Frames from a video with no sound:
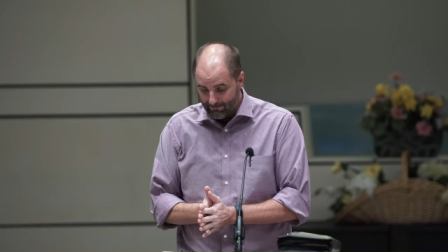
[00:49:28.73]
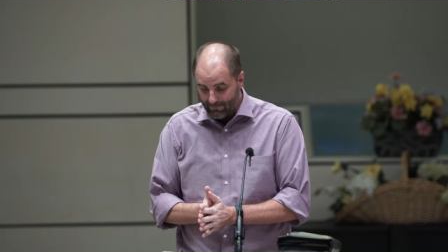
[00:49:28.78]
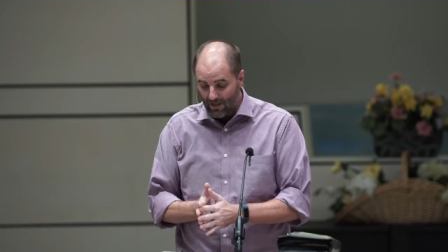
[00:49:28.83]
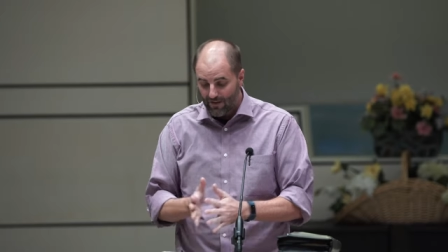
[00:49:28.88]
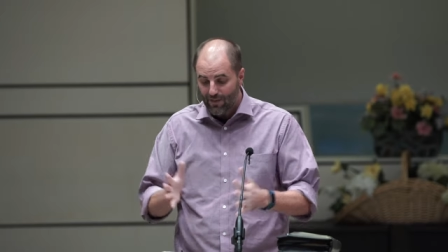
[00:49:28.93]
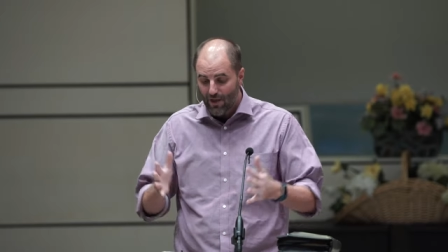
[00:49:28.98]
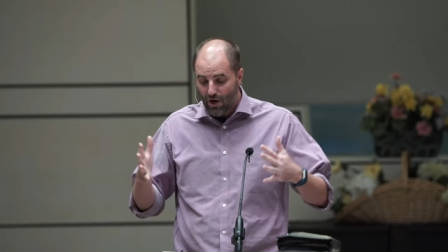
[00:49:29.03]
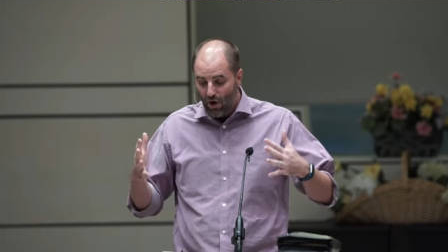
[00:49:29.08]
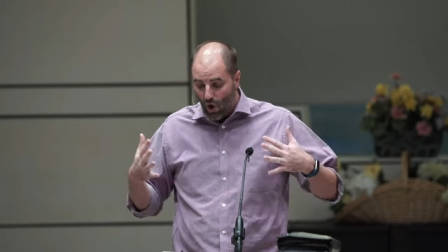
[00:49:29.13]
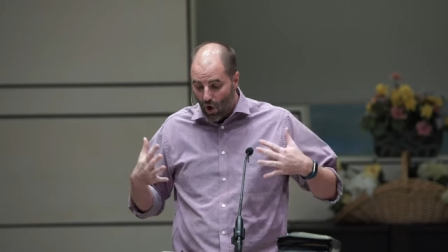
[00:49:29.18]

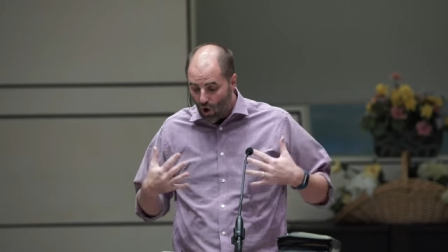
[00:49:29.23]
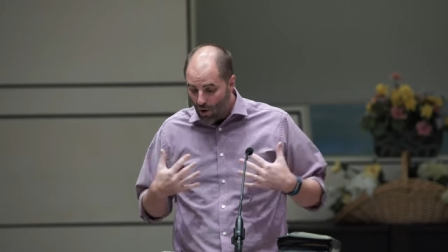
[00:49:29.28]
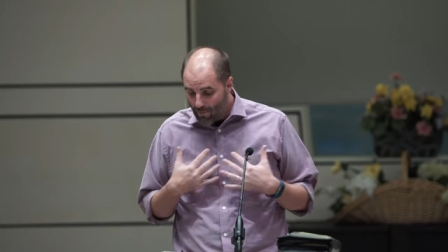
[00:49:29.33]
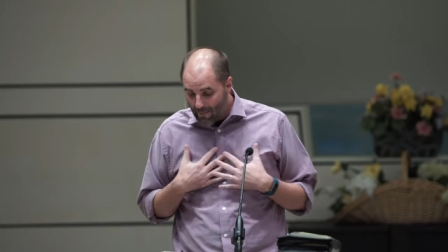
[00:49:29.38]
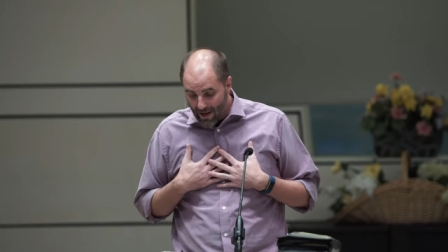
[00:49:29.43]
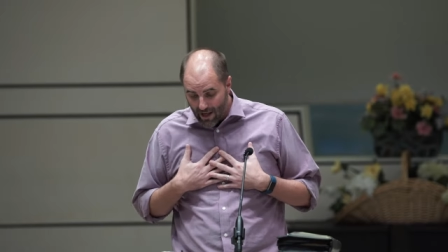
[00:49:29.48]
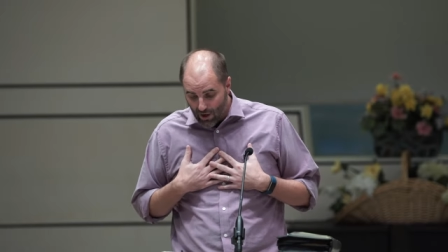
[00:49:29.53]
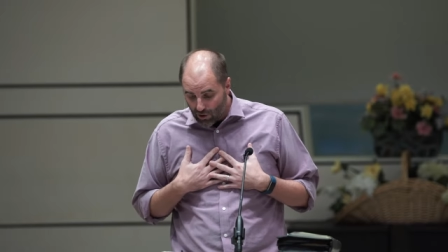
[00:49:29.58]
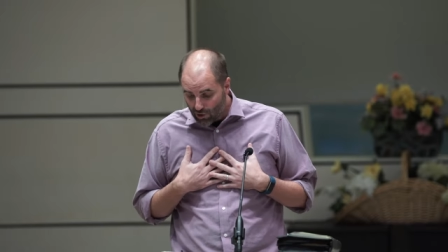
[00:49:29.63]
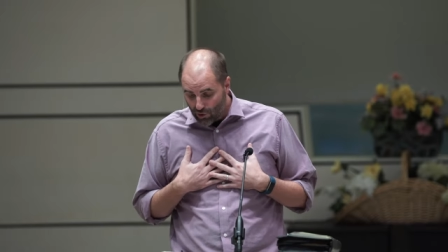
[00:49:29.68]
that all
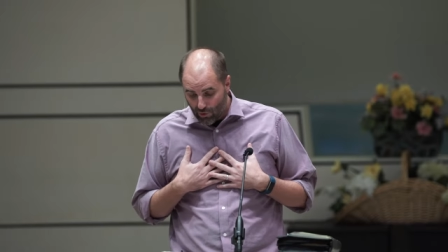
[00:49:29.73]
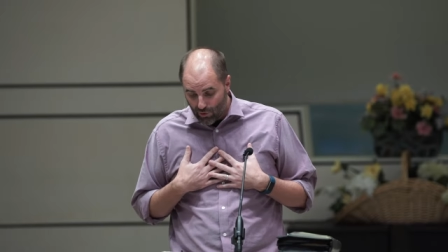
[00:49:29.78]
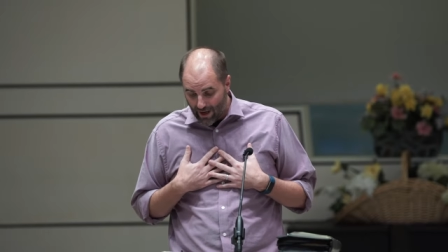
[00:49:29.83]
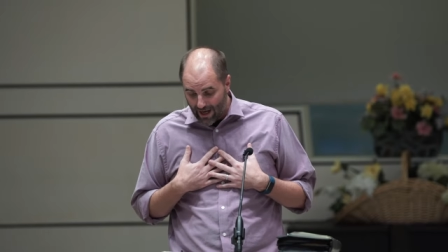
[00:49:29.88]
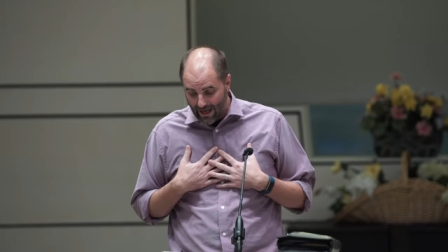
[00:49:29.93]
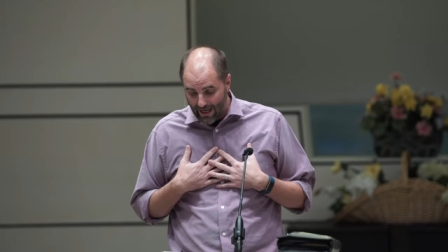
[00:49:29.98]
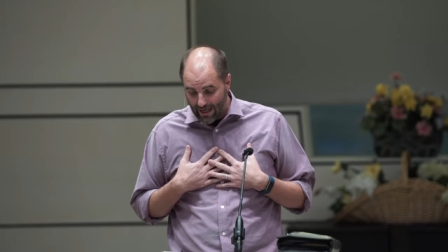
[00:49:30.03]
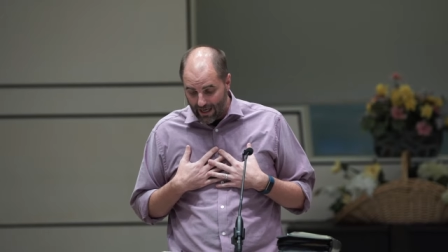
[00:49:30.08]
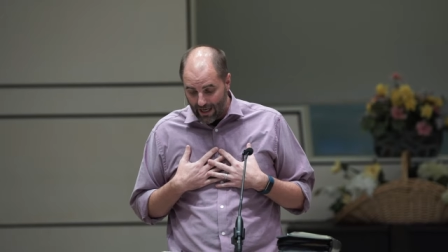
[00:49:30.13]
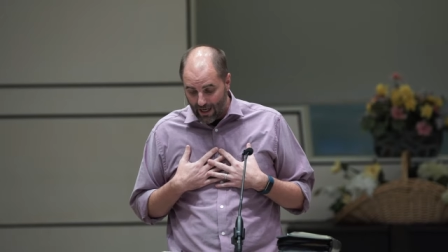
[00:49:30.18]
men are
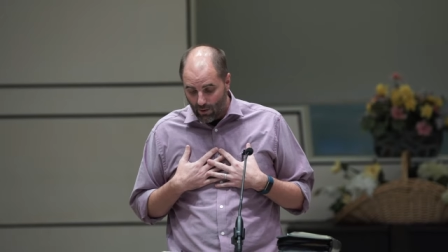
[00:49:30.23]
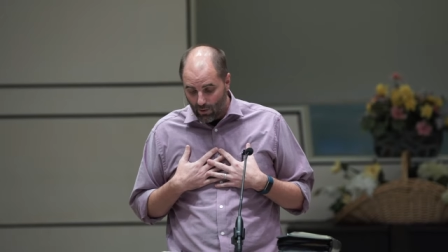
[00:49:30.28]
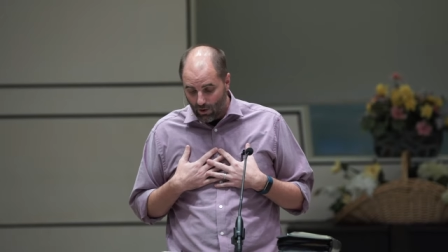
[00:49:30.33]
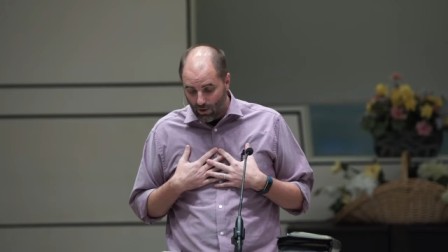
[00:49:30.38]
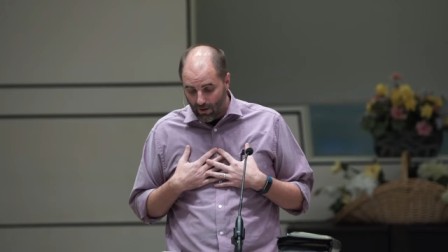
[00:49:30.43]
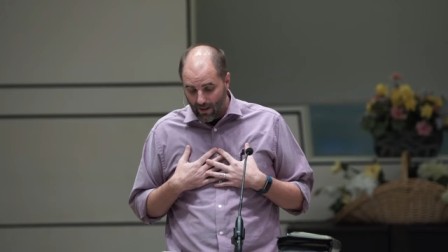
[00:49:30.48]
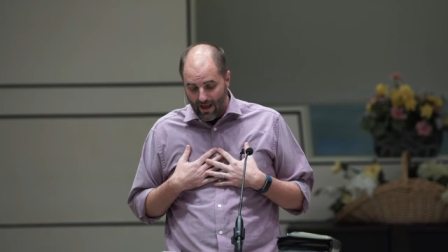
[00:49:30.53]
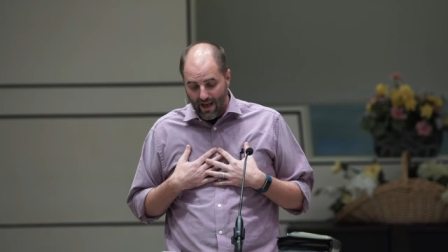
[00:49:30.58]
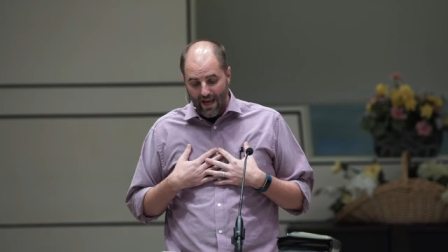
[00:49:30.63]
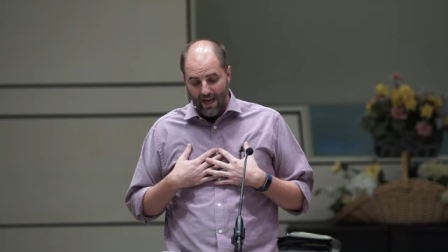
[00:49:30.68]
created
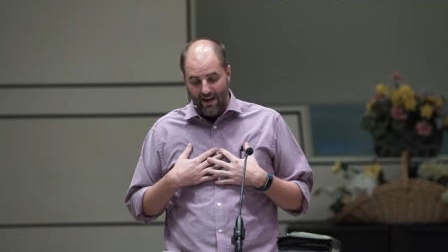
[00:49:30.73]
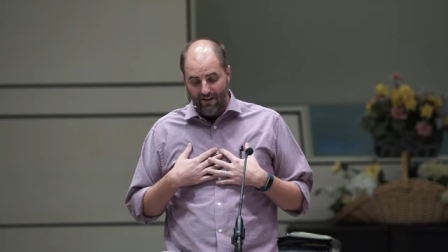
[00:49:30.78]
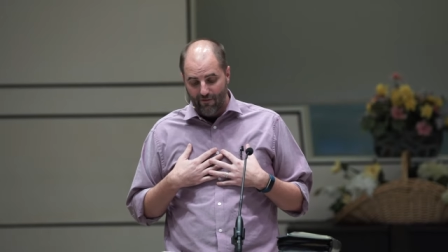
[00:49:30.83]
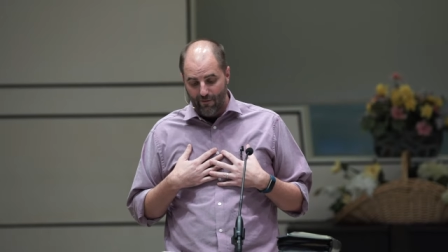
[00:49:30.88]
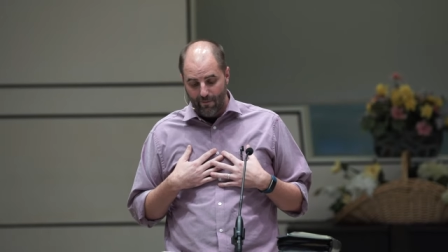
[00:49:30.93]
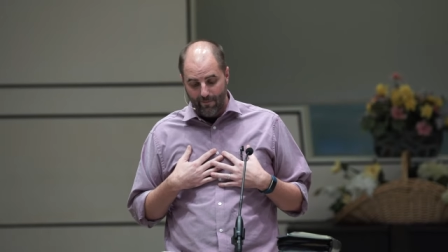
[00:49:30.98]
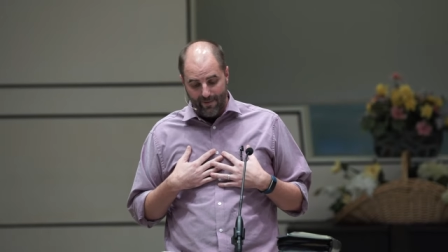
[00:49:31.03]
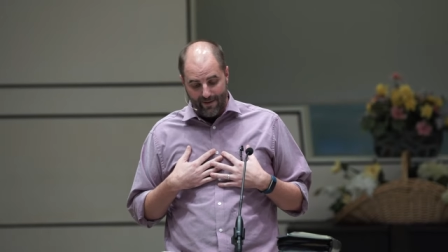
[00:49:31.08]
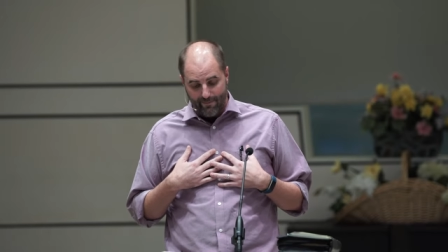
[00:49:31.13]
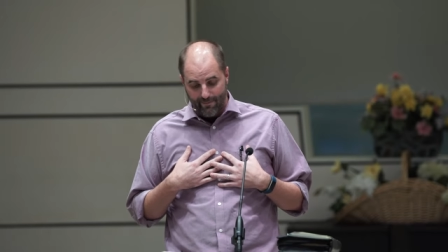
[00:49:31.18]
equal and
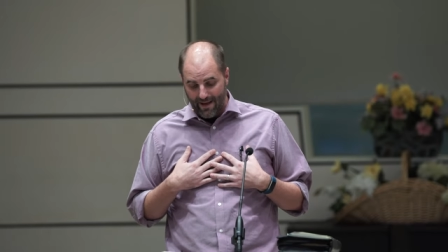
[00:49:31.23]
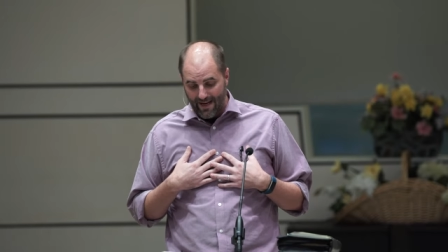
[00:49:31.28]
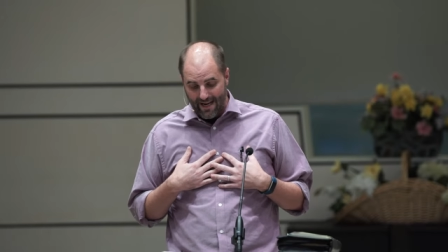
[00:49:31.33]
have been